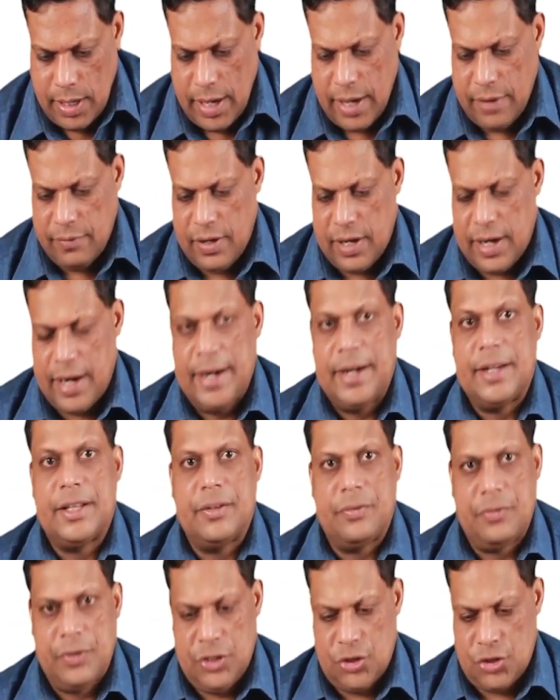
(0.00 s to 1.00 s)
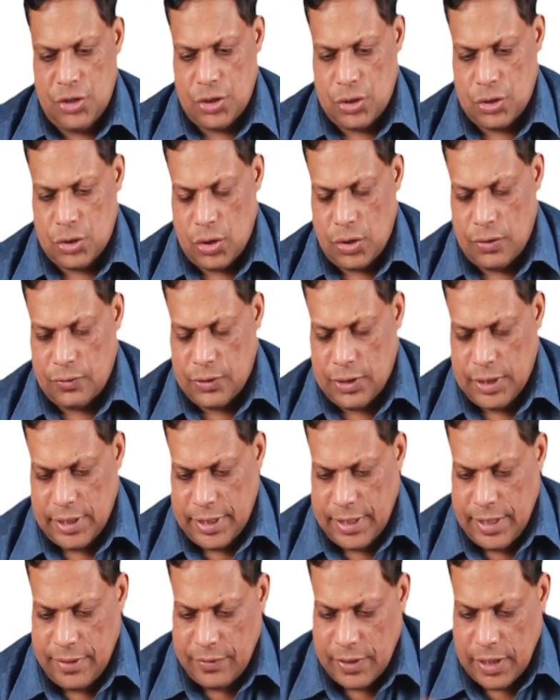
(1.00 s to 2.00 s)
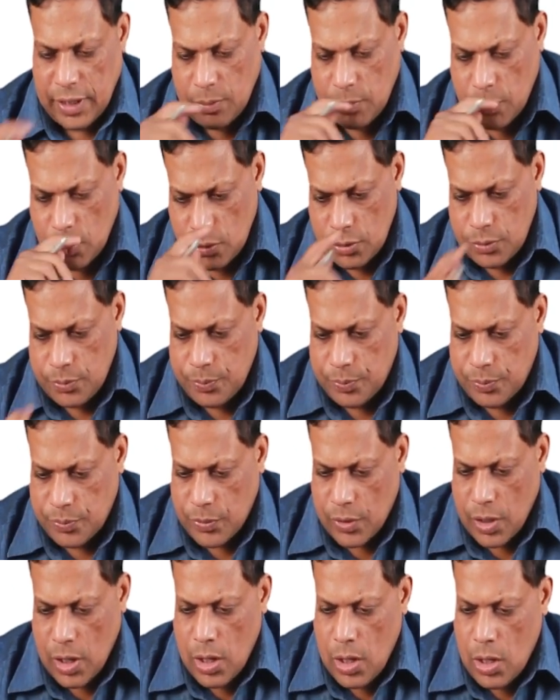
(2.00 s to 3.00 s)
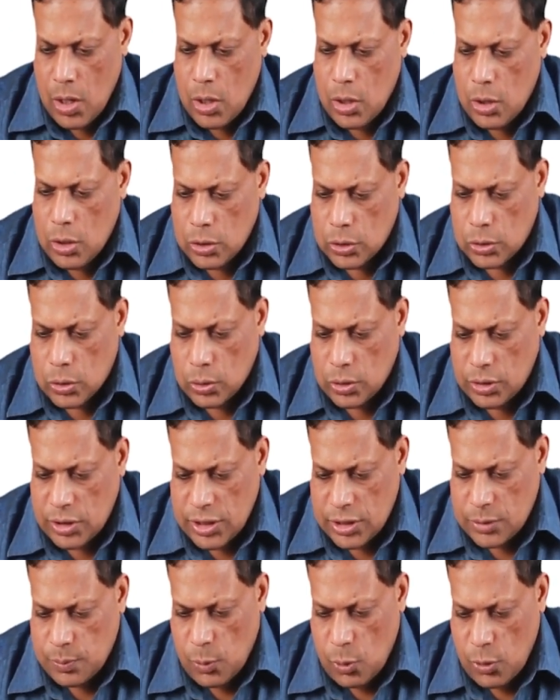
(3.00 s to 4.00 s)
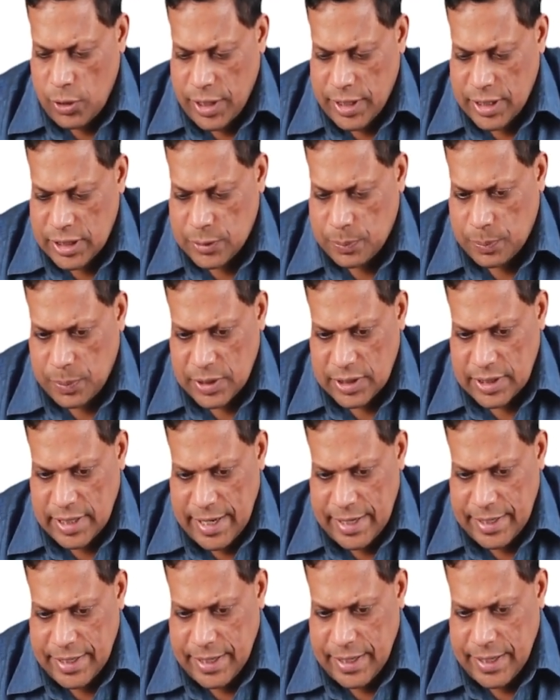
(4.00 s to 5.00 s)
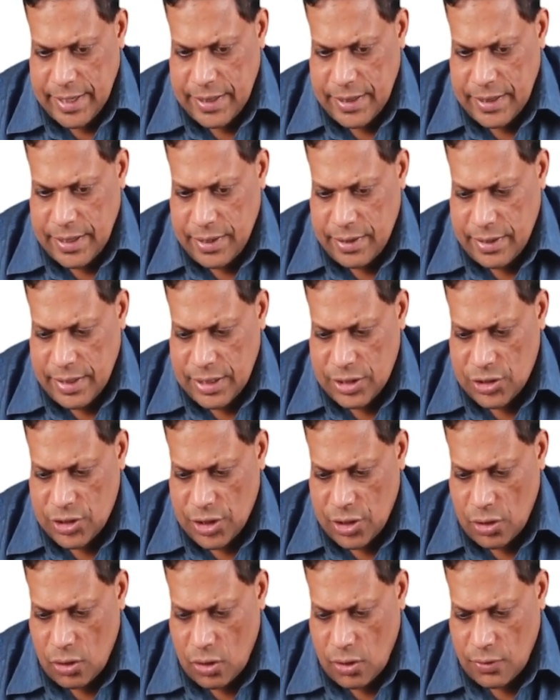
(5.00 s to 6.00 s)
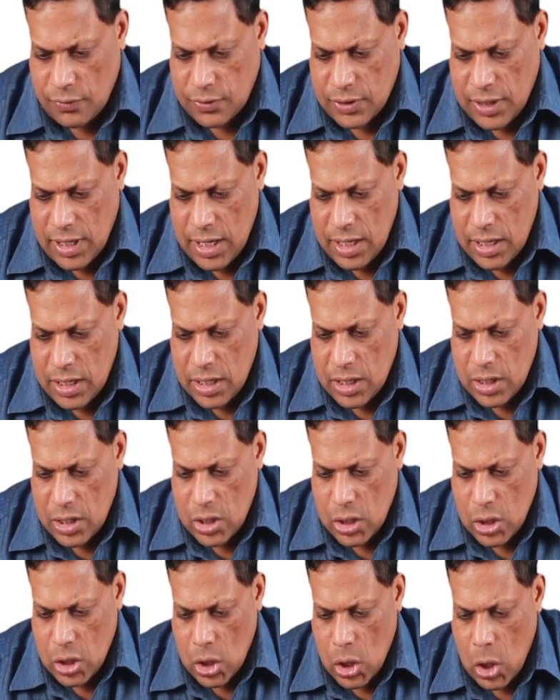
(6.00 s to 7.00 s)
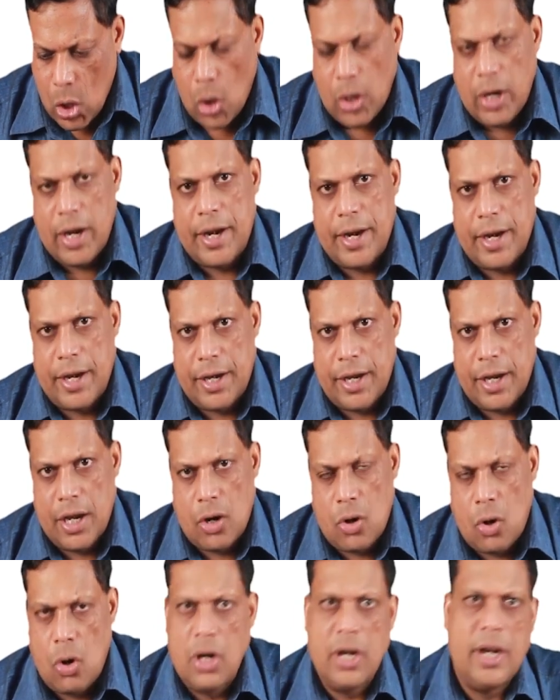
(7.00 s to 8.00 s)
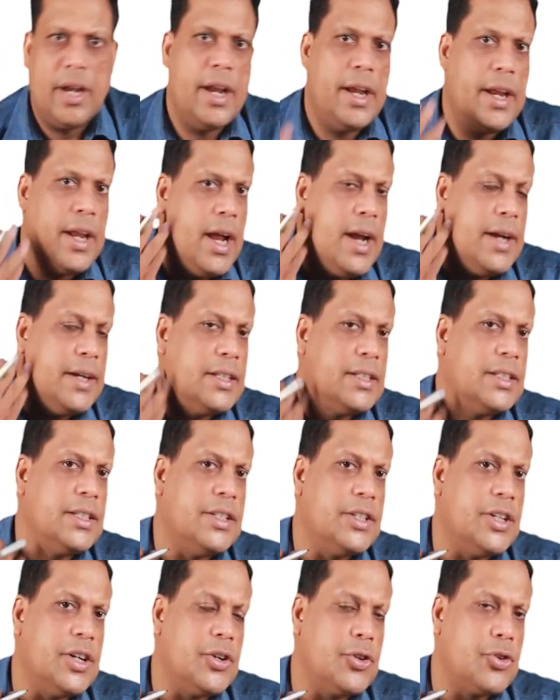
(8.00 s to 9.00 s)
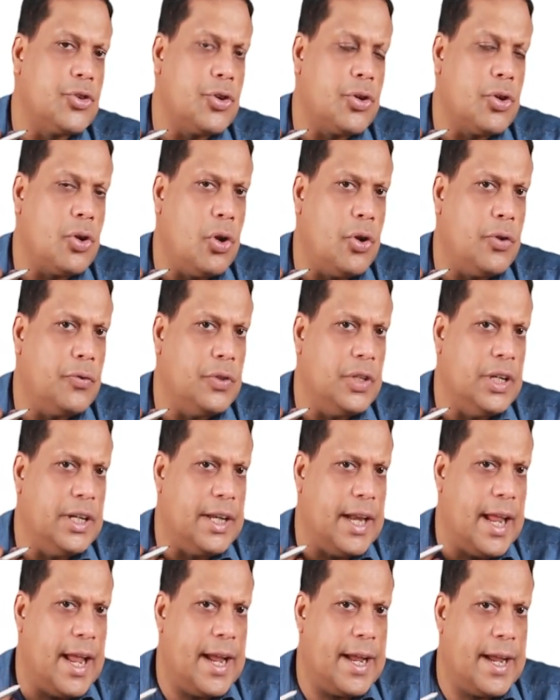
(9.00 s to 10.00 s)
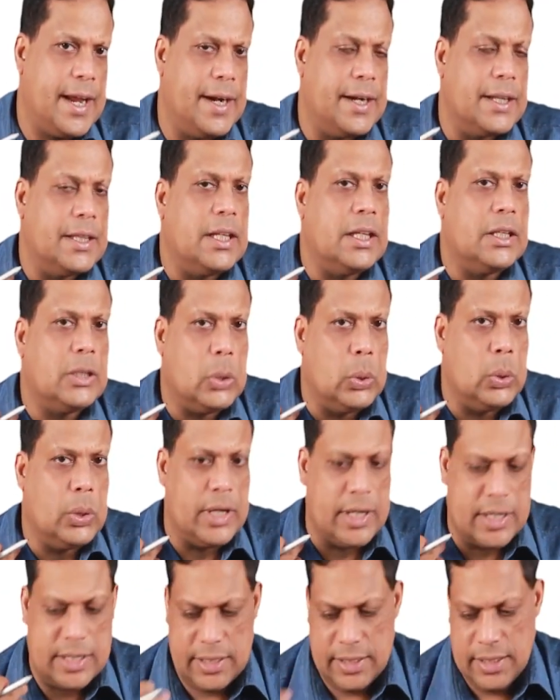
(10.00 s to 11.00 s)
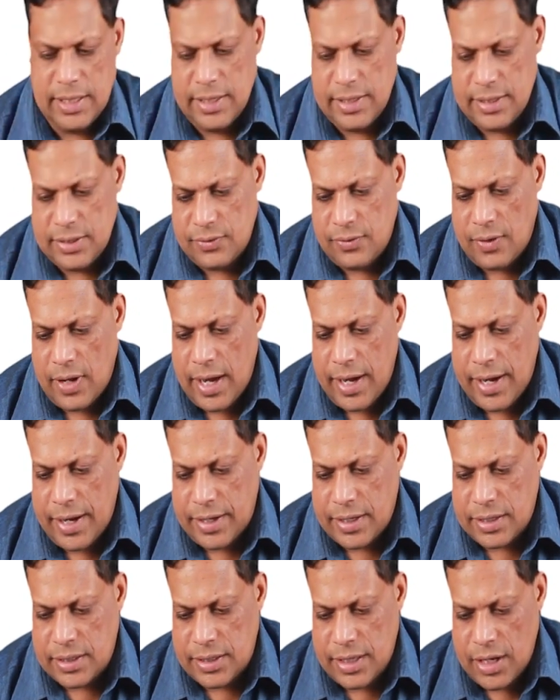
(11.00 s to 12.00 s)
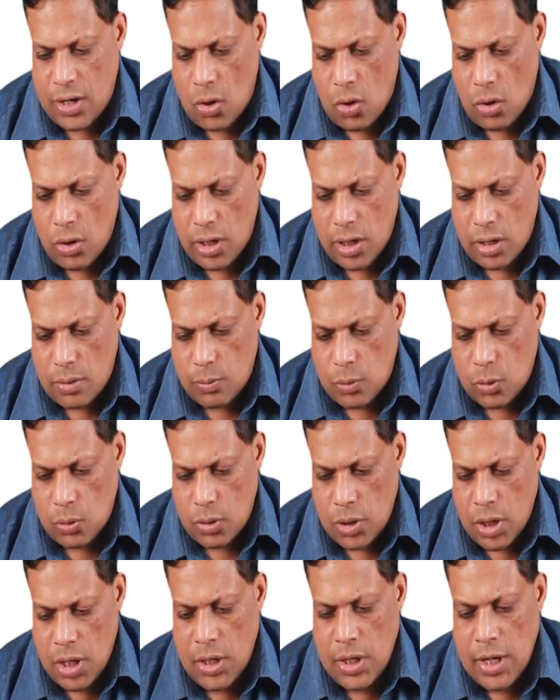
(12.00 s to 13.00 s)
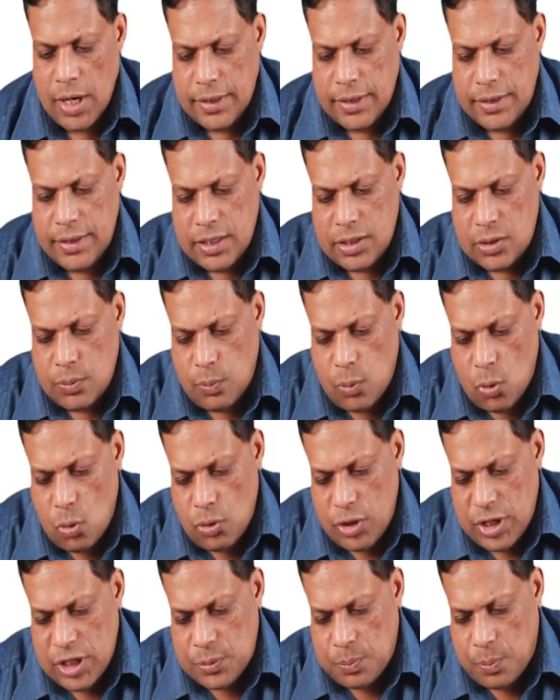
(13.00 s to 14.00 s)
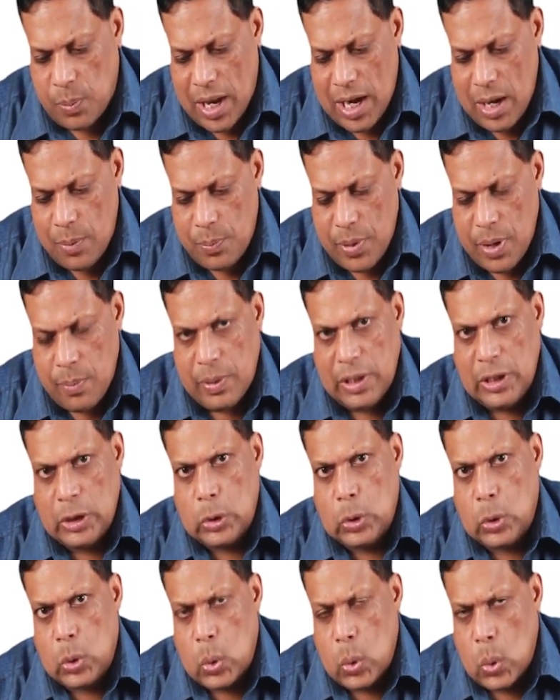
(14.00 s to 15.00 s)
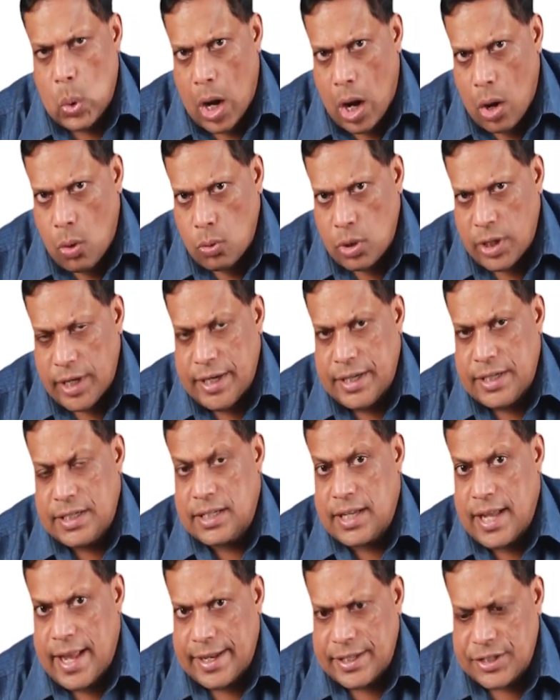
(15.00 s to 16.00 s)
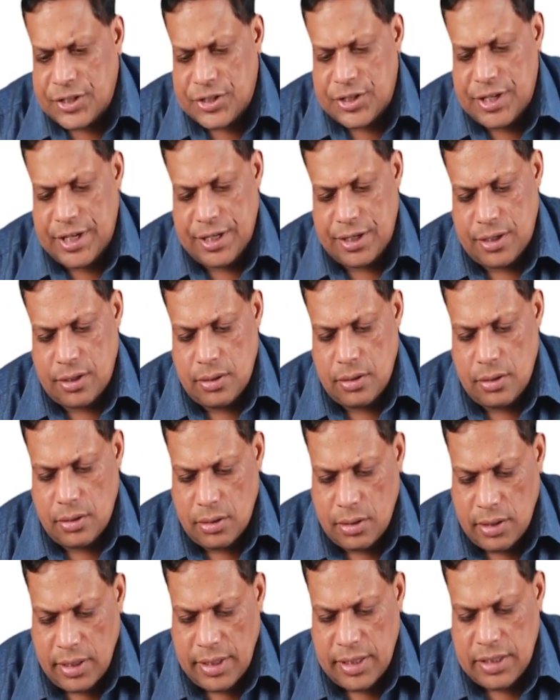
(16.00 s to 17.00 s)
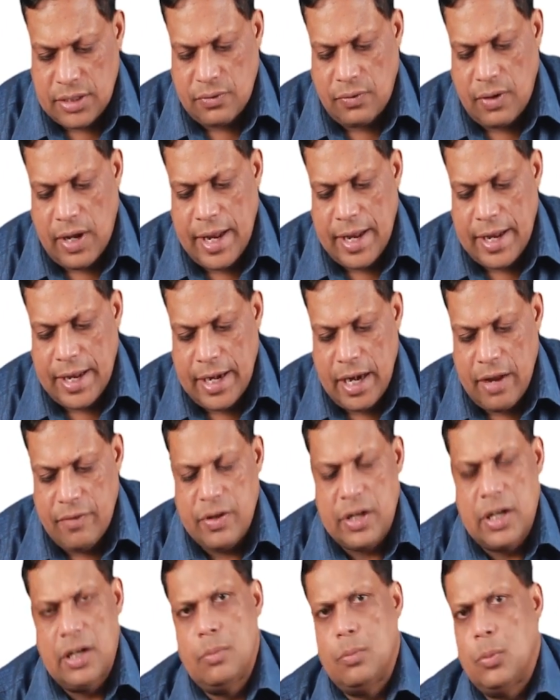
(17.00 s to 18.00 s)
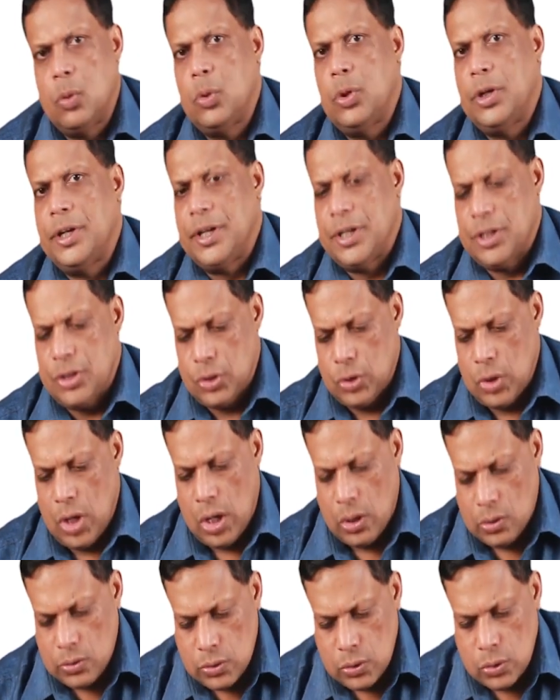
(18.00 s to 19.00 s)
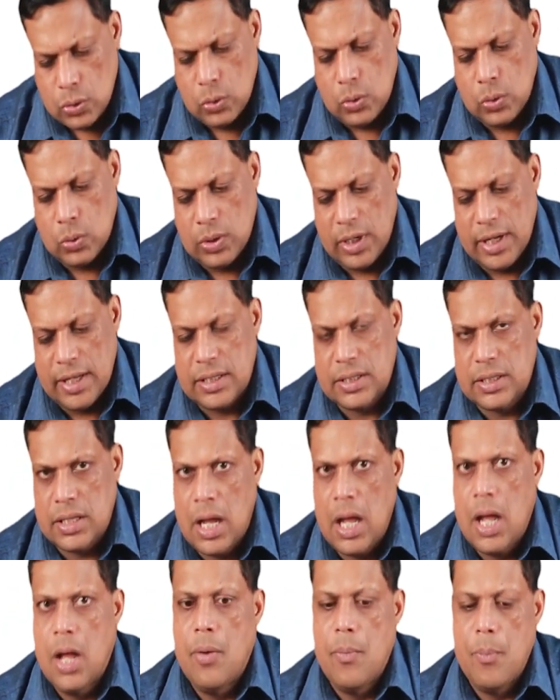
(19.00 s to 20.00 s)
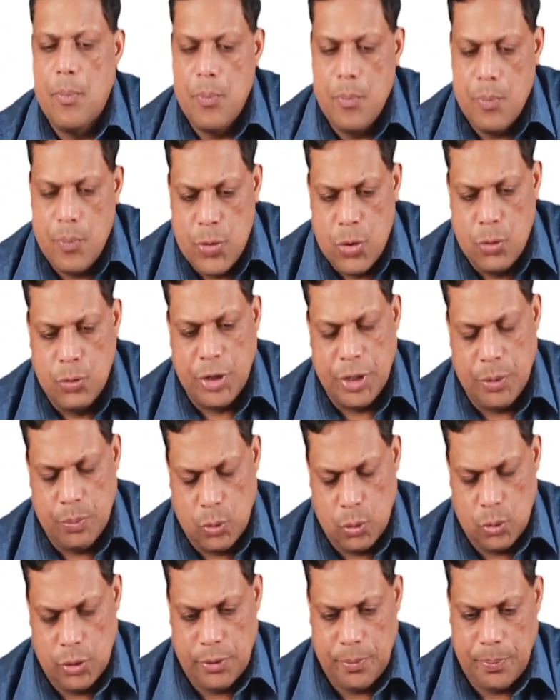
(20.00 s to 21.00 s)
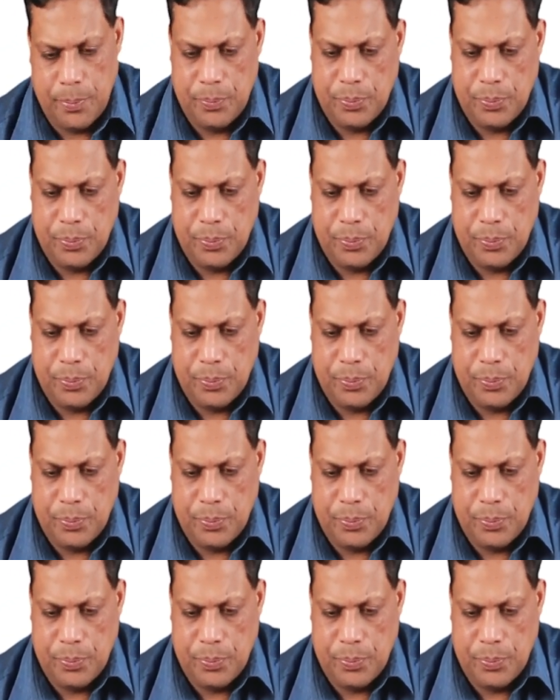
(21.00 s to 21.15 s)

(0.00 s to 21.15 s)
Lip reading: I will write the features of the clavicle bone. So this bone, it is present in the region of the collar area. Collar area, it is the junction of the neck and the thorax. That is why it is the collar bone. This bone is palpable throughout its extent. That is why clavicle bone is also known as the beauty bone.